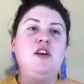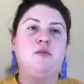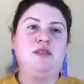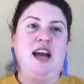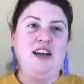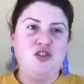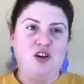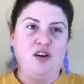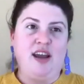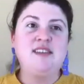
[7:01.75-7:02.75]
your
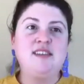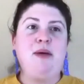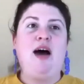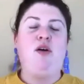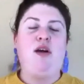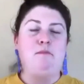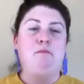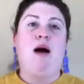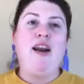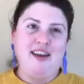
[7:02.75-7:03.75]
potential is about
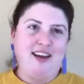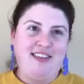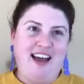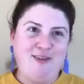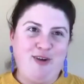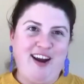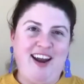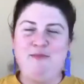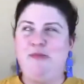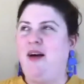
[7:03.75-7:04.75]
embodying that, right?
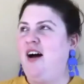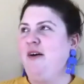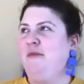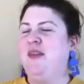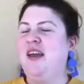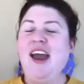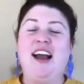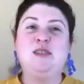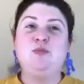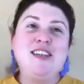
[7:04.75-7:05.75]
And
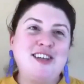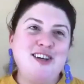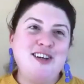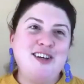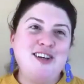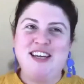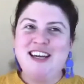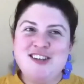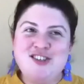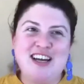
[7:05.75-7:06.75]
expressing yourself,
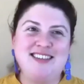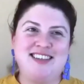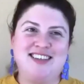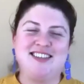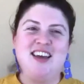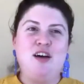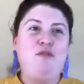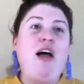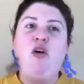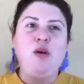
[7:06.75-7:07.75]
taking chances,
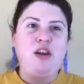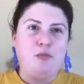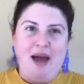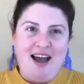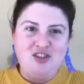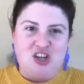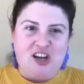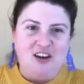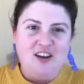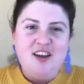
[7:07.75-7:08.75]
following your
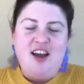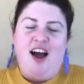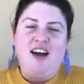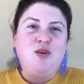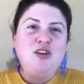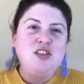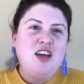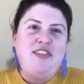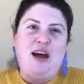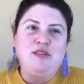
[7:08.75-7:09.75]
passion. So I just
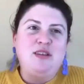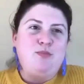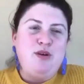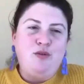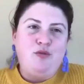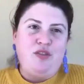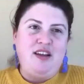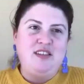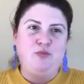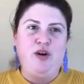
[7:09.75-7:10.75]
thought that was a beautiful thing
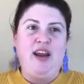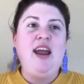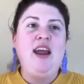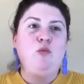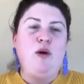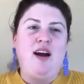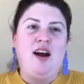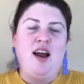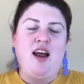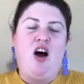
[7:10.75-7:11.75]
to bring in,
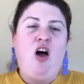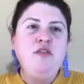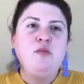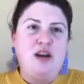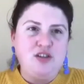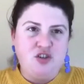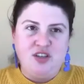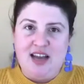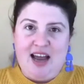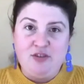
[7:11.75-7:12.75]
where all of the pressure
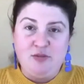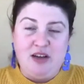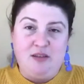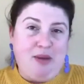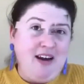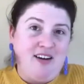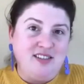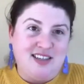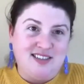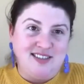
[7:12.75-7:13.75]
doesn't have to be on the parents
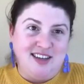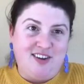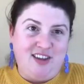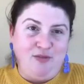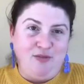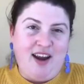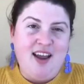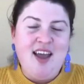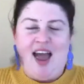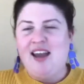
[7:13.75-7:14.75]
necessarily, right?
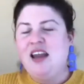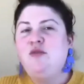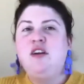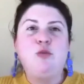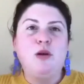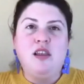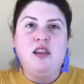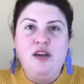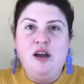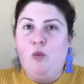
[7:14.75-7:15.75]
And even if we're
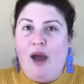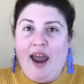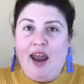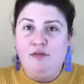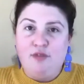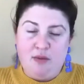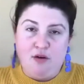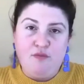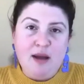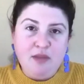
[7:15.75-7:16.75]
living away from
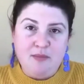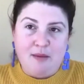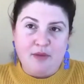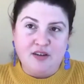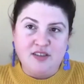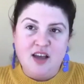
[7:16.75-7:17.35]
our family members,